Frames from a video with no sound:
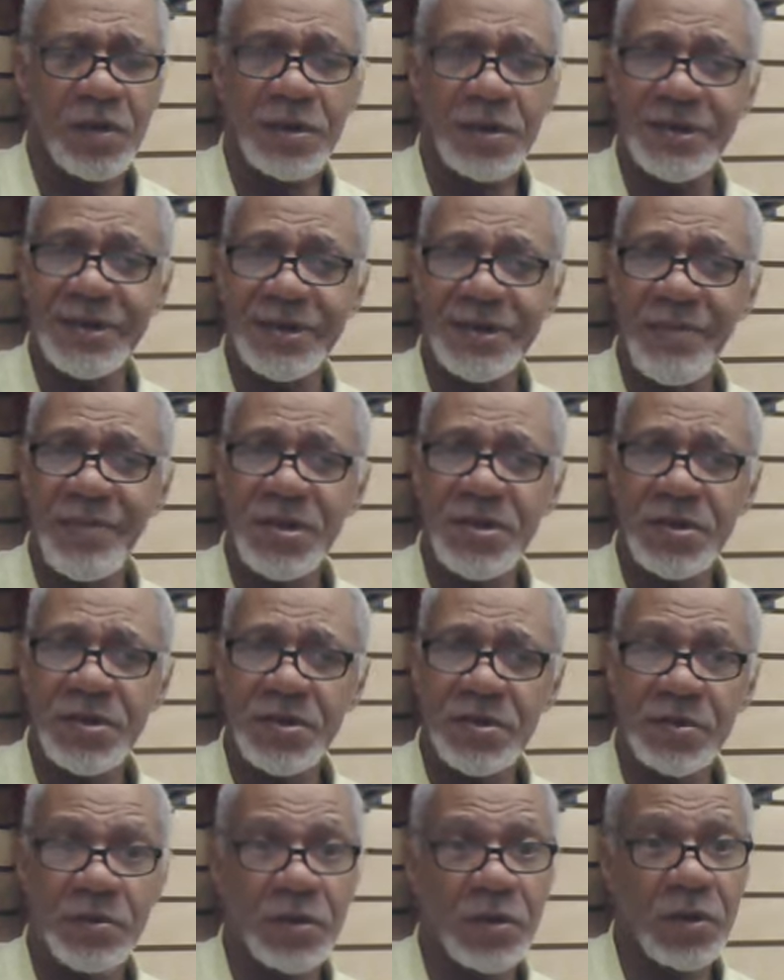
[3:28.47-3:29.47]

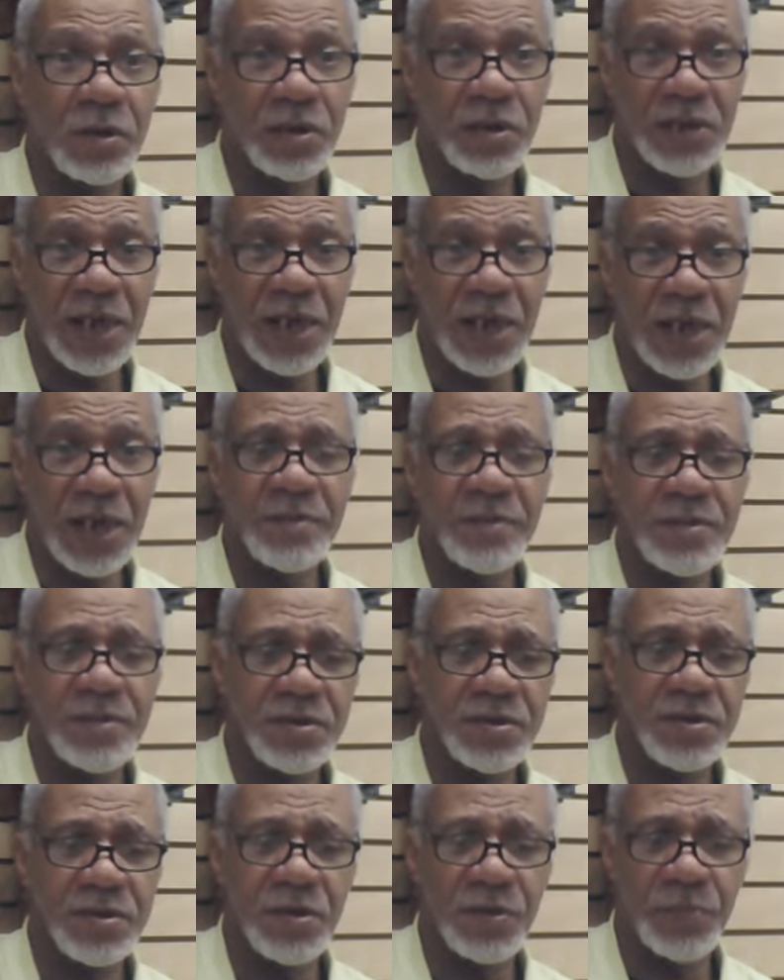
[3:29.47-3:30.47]
lemons or
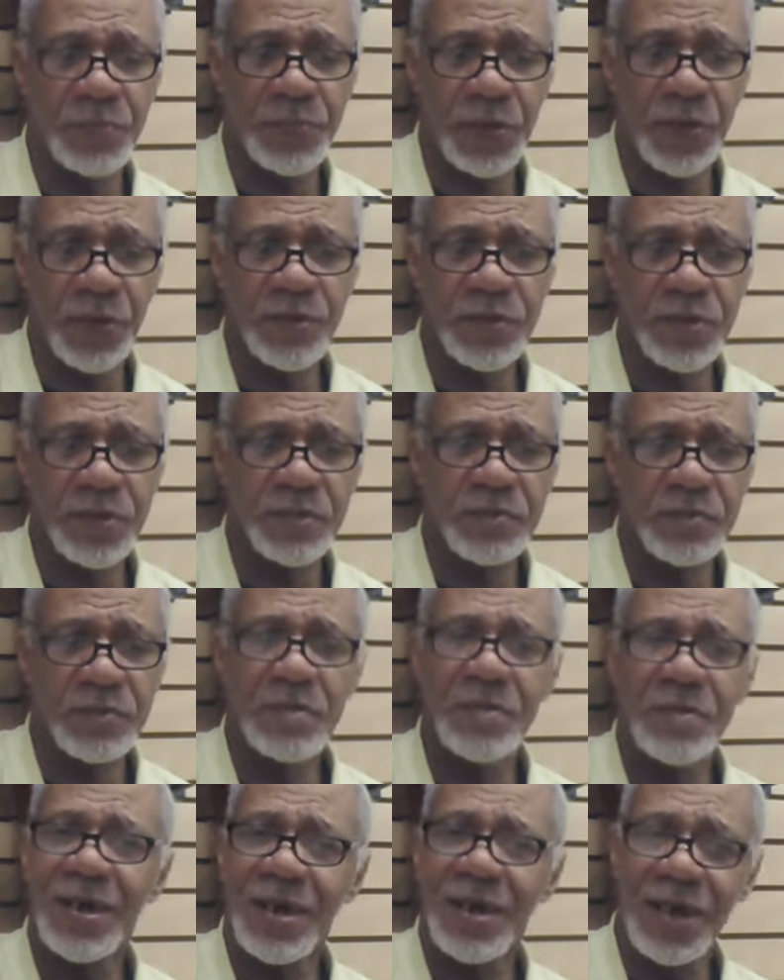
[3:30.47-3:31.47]
limes or both,
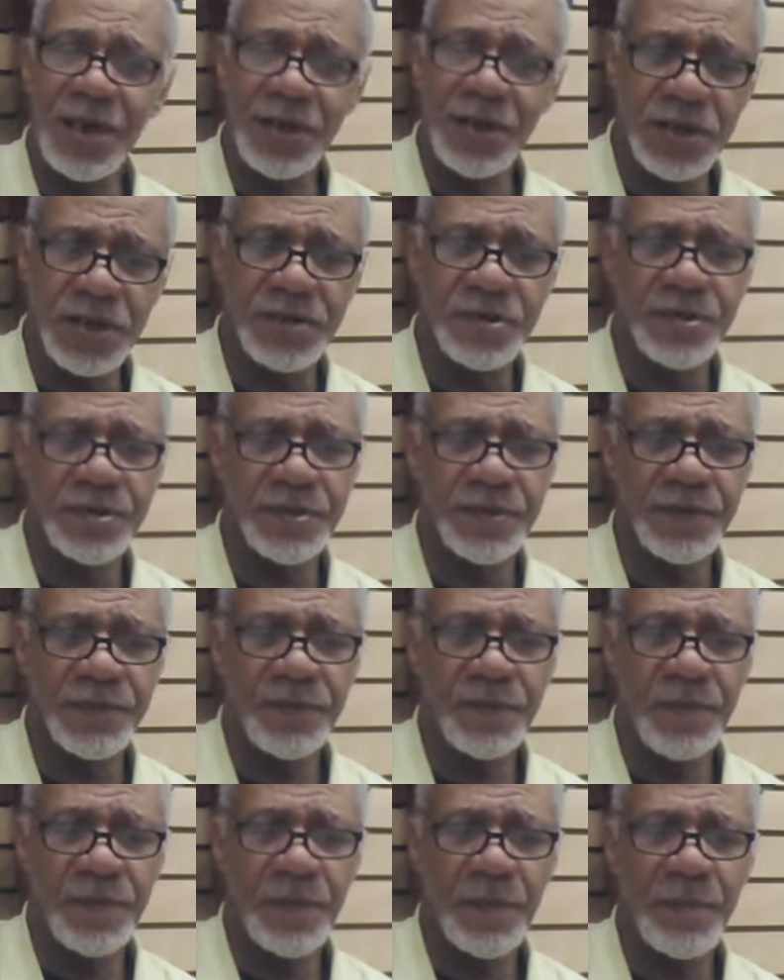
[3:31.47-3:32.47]
onions,
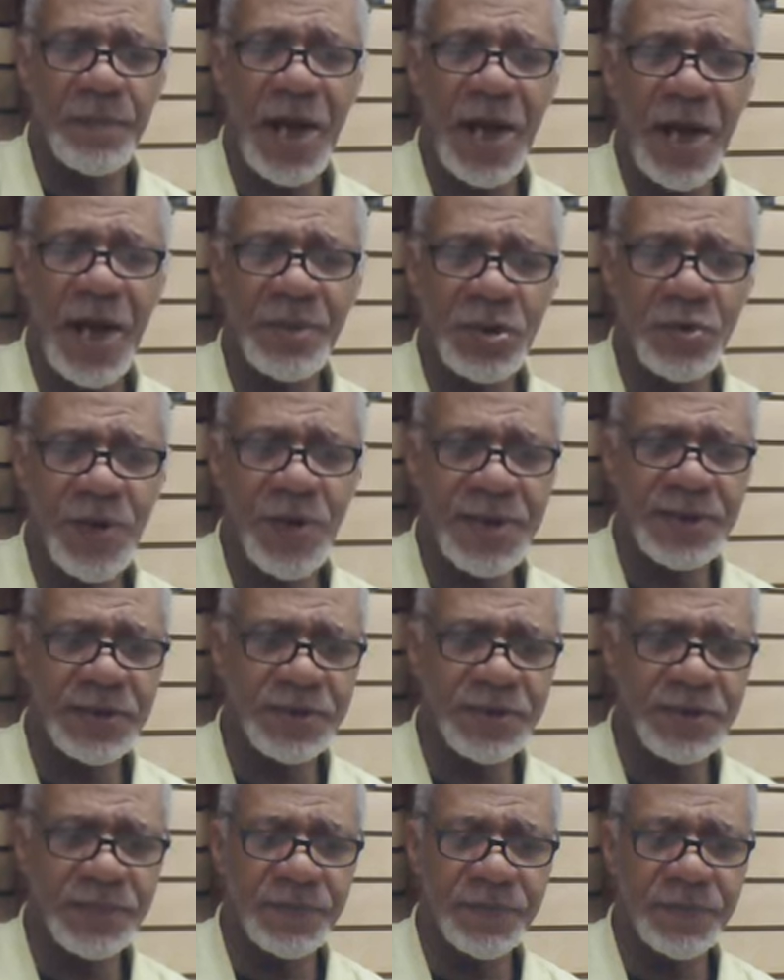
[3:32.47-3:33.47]
pomegranate,
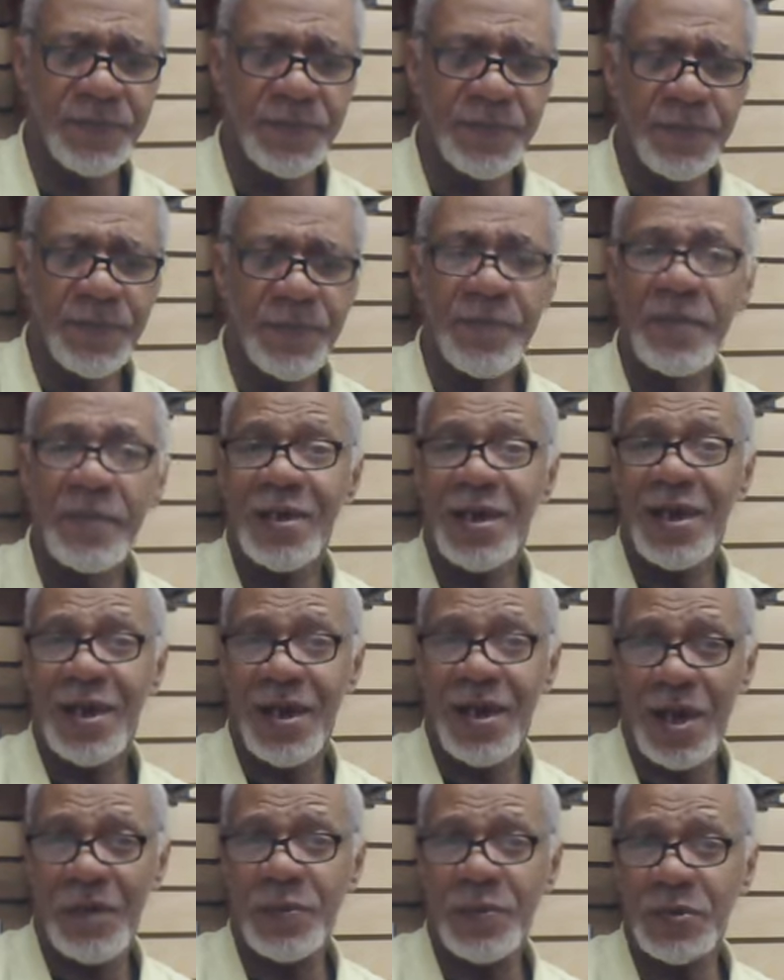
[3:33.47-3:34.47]

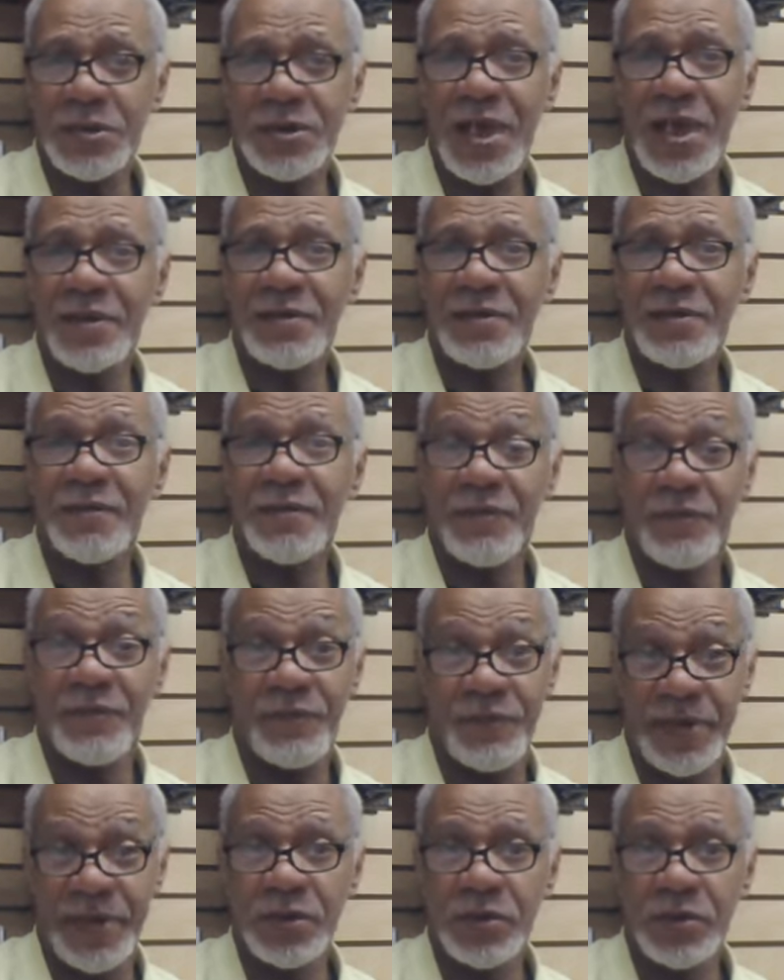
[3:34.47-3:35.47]
apple cider
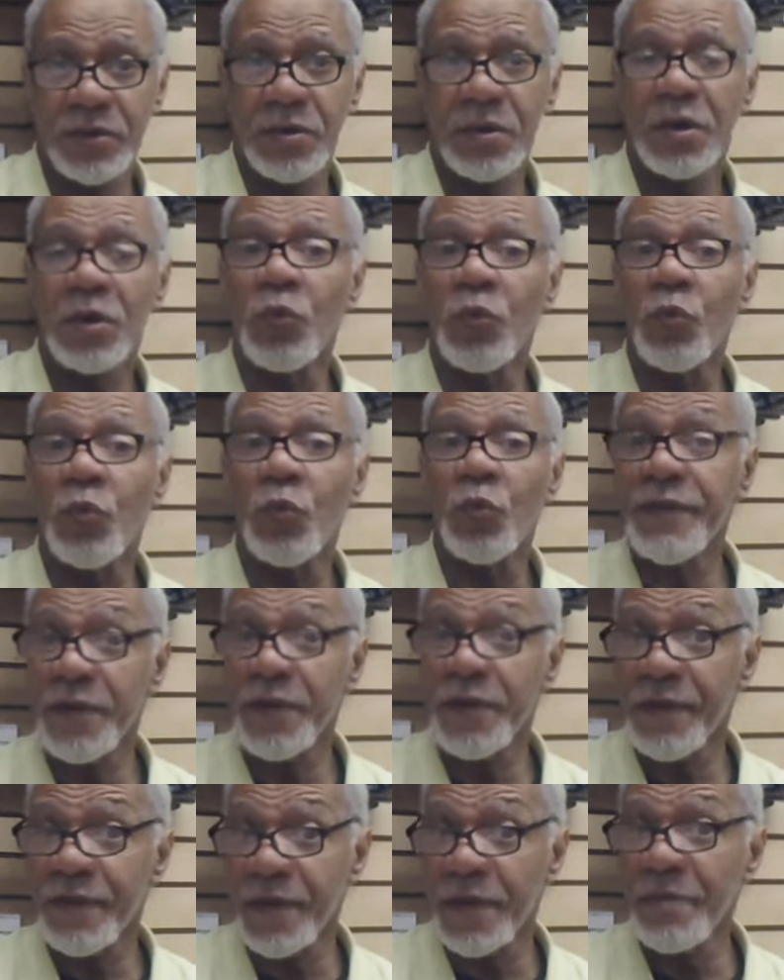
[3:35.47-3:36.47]
vinegar with
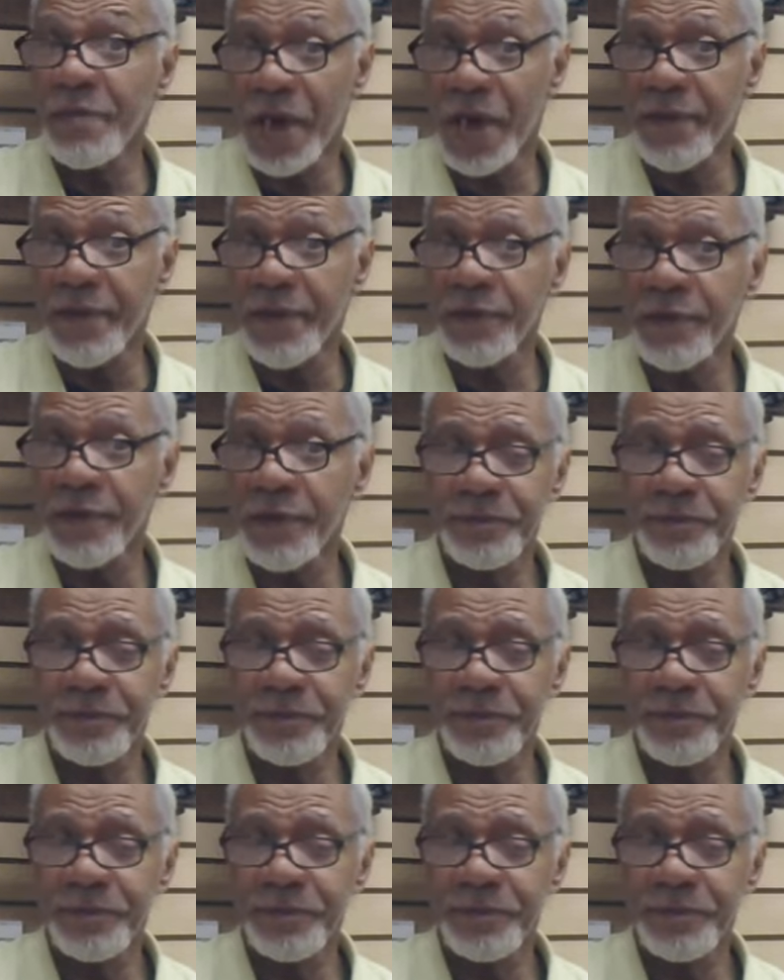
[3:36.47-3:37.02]
the mother,